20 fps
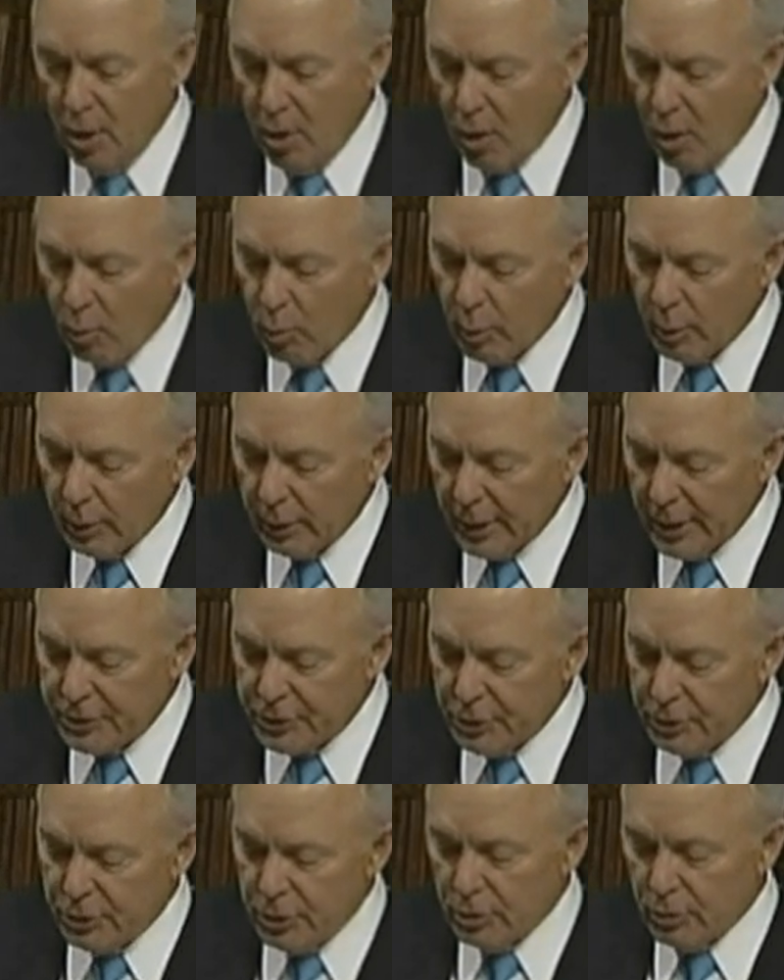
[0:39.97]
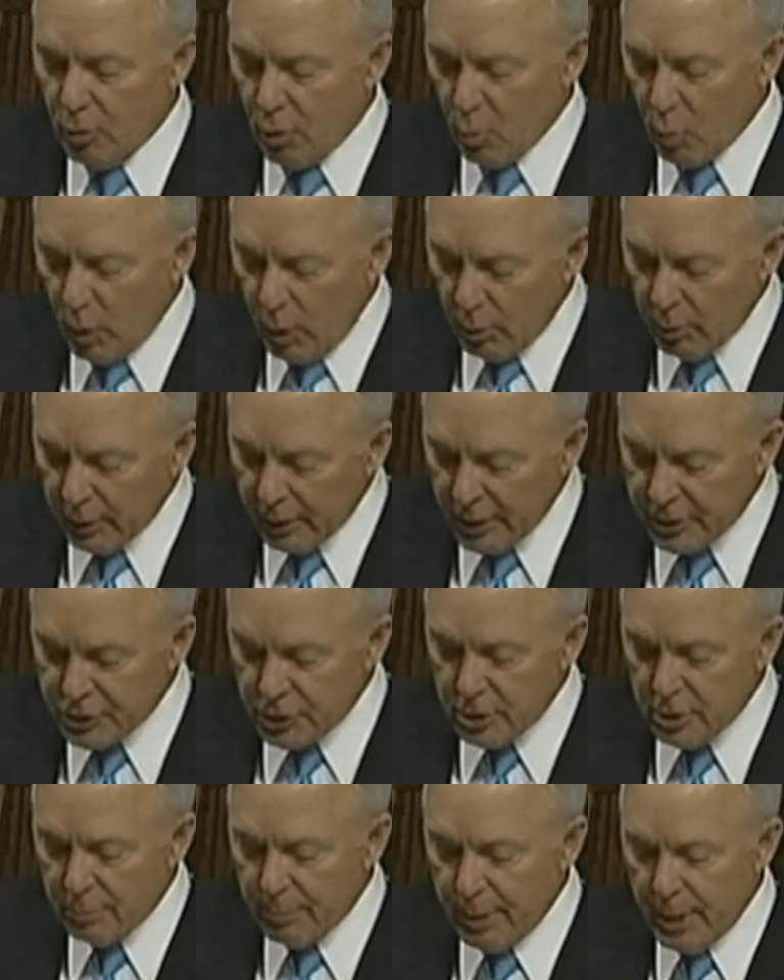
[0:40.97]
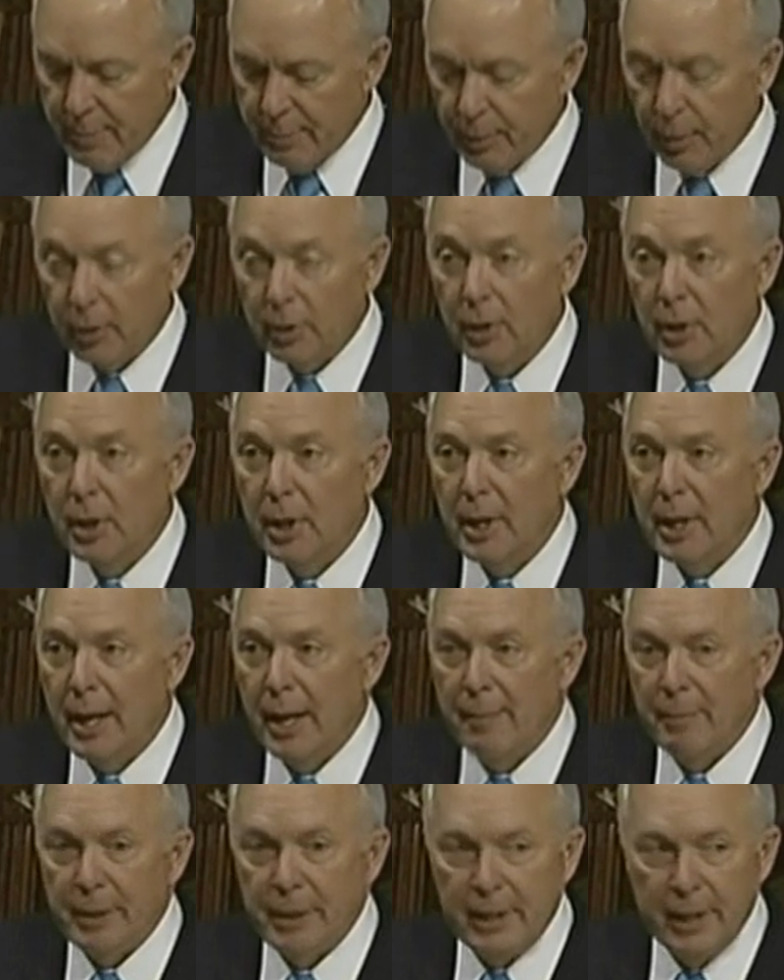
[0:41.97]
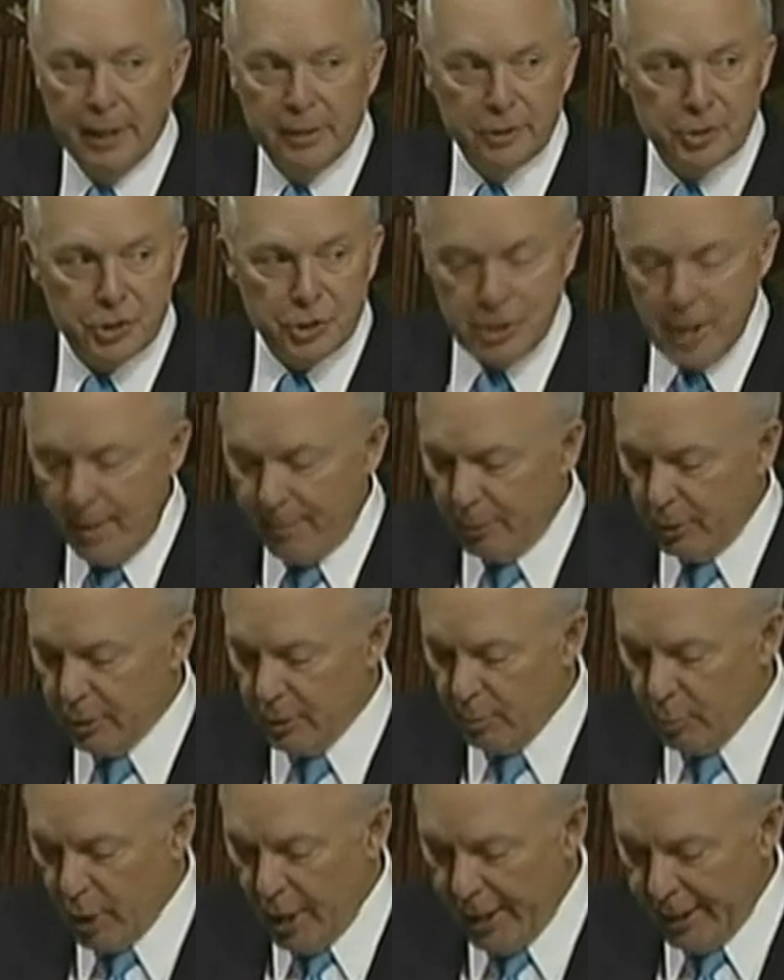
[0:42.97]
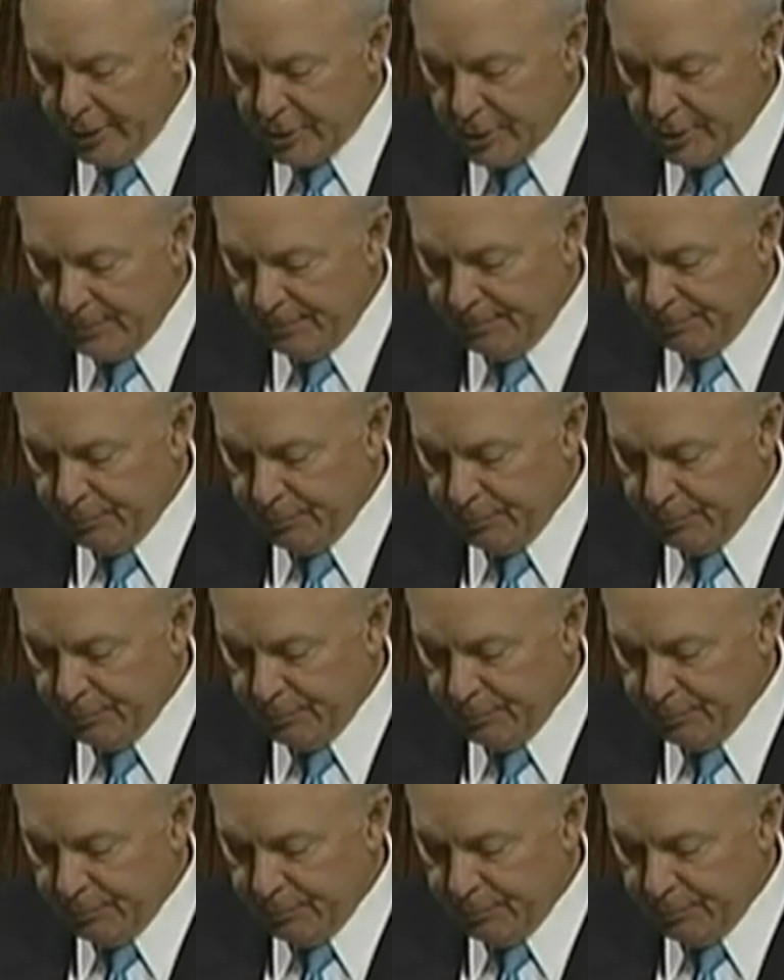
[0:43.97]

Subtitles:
or will we listen to the people and begin to step on the brakes?